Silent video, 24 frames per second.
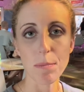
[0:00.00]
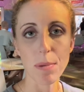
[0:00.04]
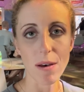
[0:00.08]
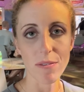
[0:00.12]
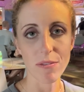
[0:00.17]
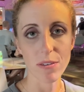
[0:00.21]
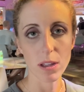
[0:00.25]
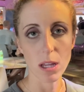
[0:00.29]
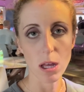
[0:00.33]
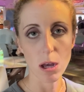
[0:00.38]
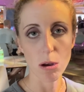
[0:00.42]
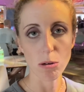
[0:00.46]

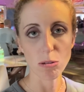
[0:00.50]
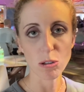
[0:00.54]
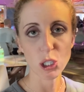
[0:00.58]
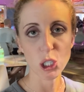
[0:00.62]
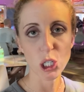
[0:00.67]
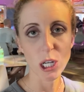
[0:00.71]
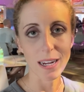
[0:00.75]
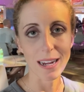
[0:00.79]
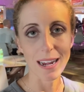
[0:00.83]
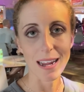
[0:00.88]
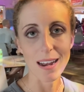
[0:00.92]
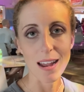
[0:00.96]
buffalo
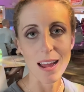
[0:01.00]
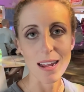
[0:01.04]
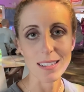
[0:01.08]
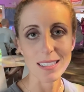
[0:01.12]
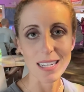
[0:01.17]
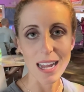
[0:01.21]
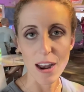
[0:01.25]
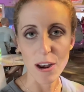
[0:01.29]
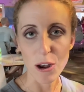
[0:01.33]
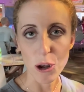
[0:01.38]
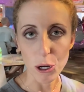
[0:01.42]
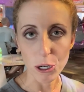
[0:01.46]
chicken
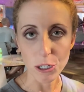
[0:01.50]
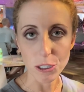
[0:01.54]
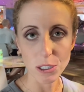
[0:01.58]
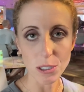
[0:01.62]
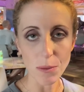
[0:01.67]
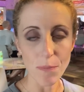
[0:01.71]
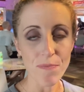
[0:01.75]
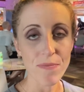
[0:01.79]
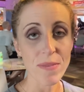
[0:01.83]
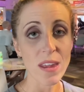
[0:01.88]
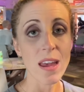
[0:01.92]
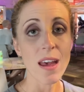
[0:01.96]
tenders.